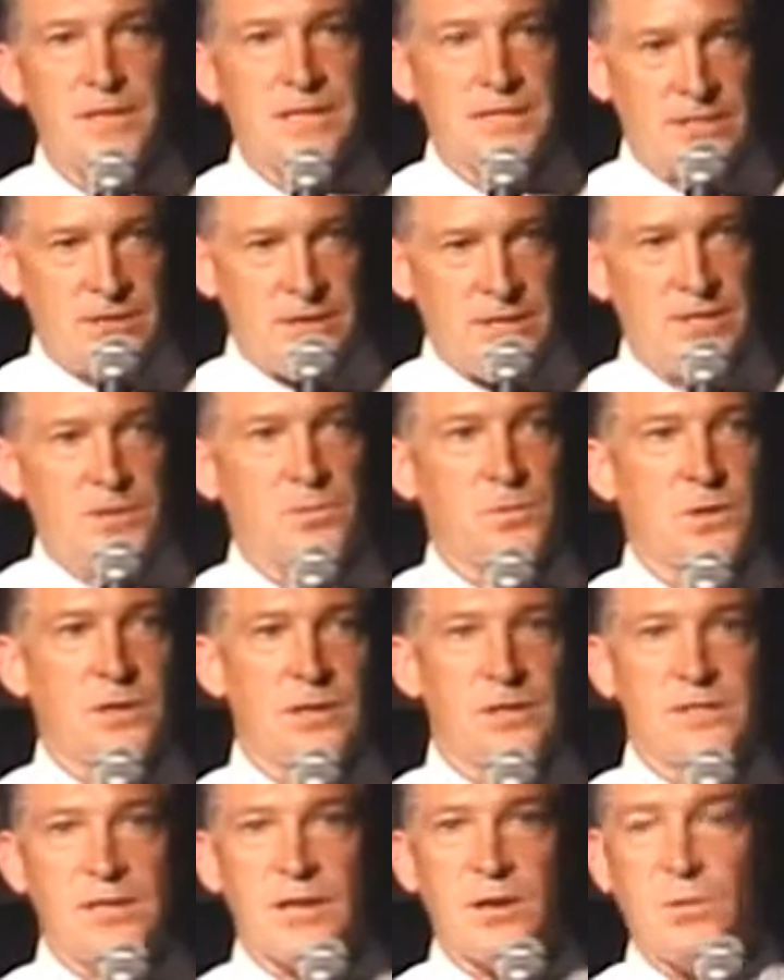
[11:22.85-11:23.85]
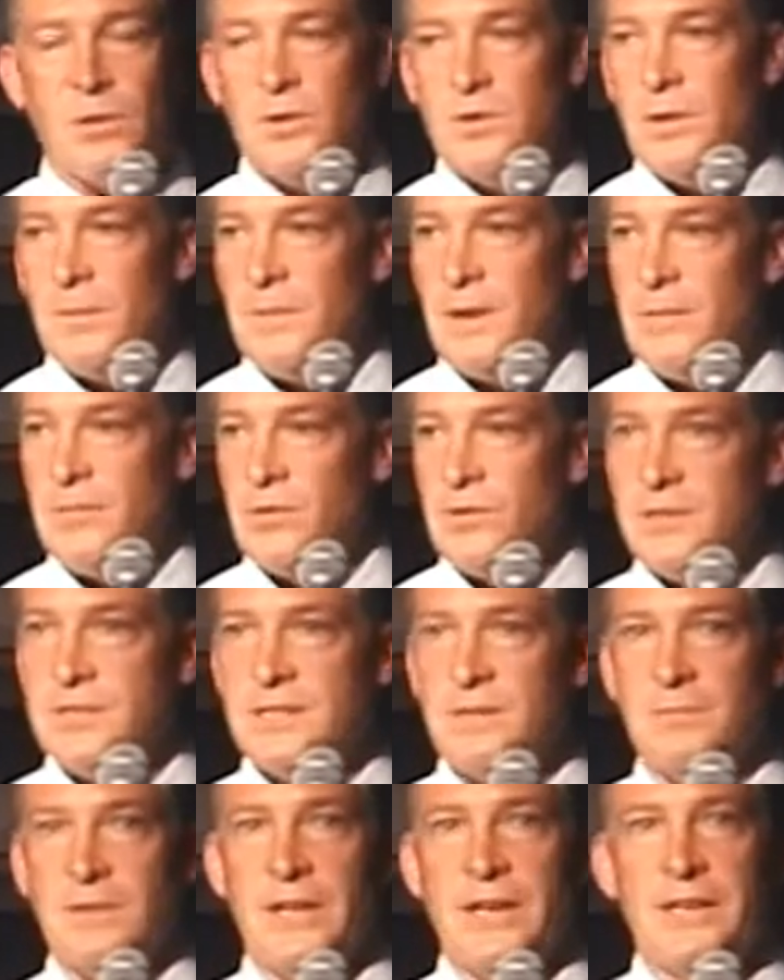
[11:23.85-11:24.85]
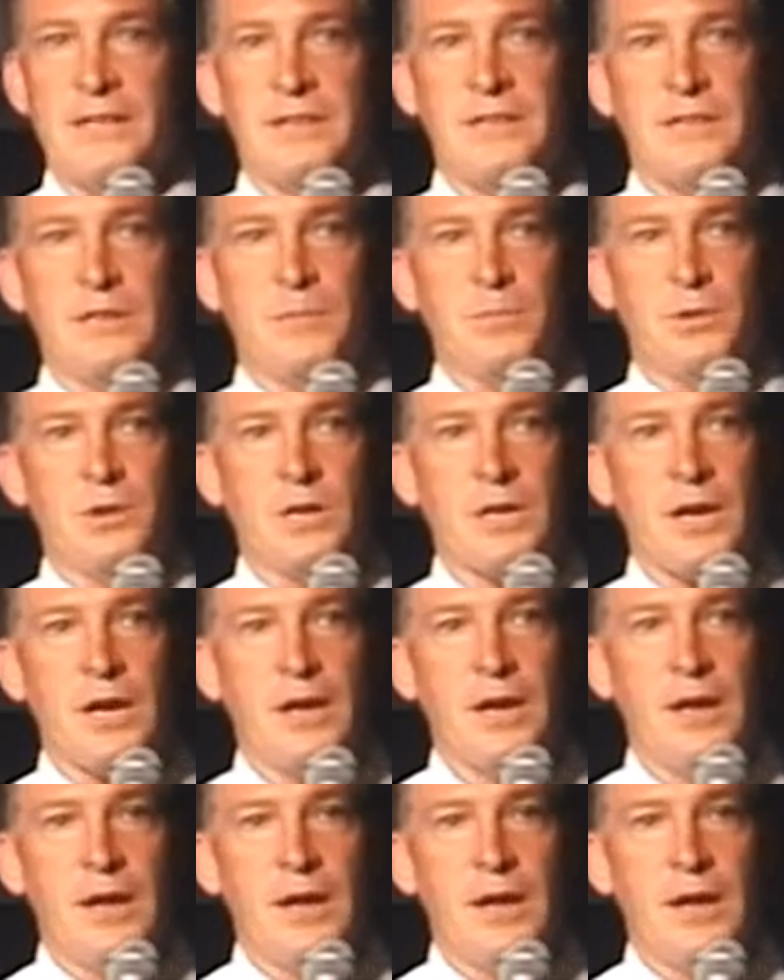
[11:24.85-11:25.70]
These are his words. I quote the memo at some length in the book.